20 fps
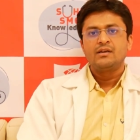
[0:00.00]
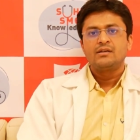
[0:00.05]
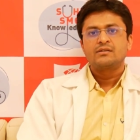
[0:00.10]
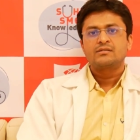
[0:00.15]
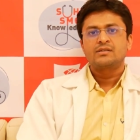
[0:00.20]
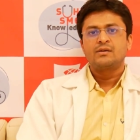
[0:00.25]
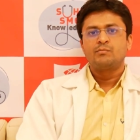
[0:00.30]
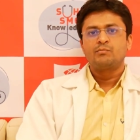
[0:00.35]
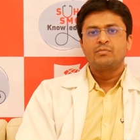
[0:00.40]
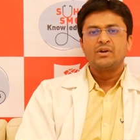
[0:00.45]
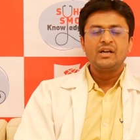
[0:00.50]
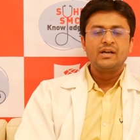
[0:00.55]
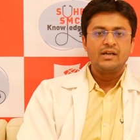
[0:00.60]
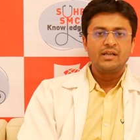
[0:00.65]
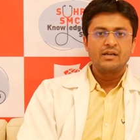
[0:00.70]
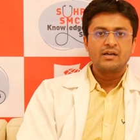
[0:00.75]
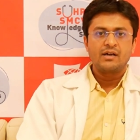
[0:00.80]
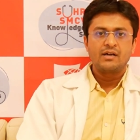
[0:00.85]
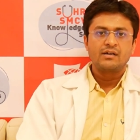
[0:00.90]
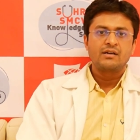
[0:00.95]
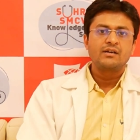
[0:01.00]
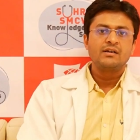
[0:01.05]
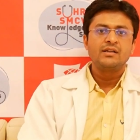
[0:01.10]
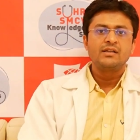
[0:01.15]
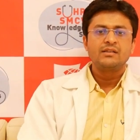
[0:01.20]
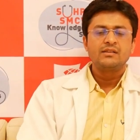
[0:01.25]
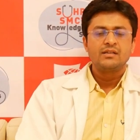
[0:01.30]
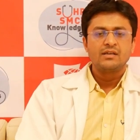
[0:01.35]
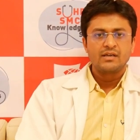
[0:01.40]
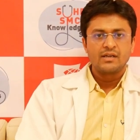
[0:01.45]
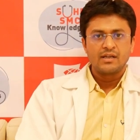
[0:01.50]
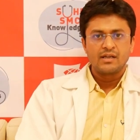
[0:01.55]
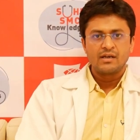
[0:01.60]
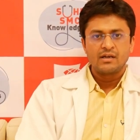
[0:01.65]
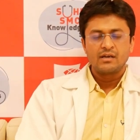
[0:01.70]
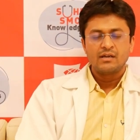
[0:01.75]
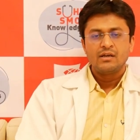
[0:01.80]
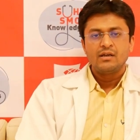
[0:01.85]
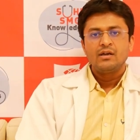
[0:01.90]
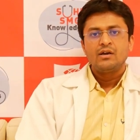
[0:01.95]
some bleeding underneath the
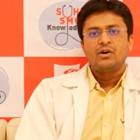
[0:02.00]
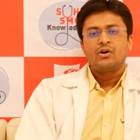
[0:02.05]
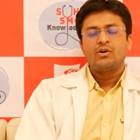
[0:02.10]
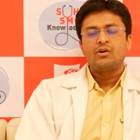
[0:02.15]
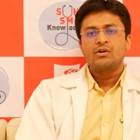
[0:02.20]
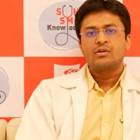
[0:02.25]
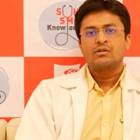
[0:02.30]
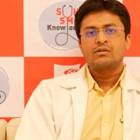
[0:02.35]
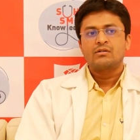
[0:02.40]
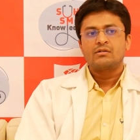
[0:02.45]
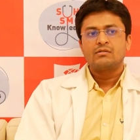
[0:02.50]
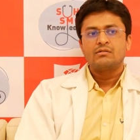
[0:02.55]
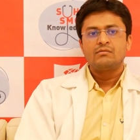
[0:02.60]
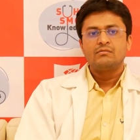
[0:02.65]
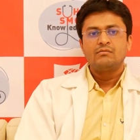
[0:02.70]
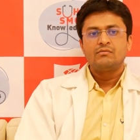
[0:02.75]
nail or